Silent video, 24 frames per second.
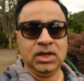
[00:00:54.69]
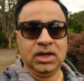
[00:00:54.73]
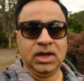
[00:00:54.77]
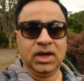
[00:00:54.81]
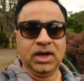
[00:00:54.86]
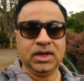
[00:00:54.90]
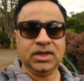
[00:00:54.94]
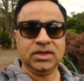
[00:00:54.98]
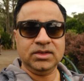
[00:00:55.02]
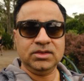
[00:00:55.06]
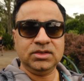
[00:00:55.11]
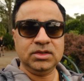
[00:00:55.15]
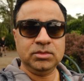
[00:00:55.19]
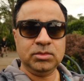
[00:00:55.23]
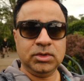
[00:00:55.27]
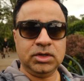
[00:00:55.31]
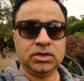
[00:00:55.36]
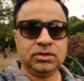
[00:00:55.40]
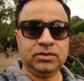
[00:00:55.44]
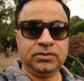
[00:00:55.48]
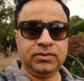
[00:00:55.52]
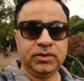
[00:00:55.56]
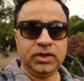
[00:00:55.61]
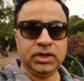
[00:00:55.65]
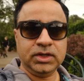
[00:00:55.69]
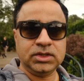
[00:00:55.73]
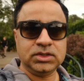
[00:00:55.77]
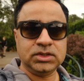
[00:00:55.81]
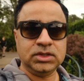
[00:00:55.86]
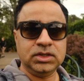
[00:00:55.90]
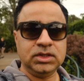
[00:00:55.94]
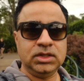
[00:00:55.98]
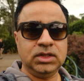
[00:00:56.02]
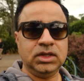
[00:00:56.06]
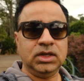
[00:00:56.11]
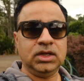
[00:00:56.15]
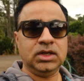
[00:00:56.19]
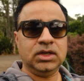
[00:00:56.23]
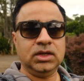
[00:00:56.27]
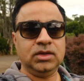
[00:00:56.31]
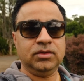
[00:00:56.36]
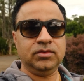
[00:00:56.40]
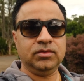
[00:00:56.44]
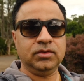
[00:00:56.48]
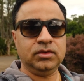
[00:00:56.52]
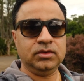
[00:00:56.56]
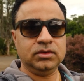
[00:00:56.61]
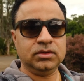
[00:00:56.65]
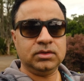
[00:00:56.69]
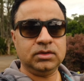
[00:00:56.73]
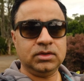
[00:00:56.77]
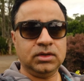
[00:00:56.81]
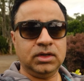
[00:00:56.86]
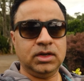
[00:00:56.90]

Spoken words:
I can see my reflection in the ND filter